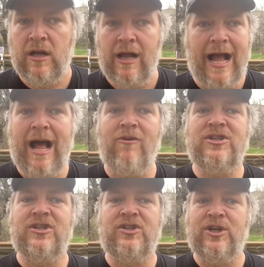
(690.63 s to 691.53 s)
How is
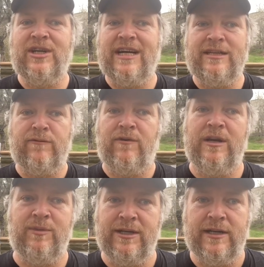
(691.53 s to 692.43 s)
this a good idea for
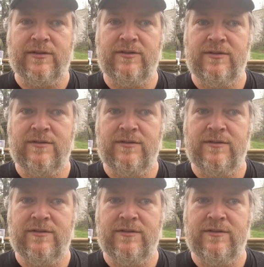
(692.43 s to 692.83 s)
anybody else?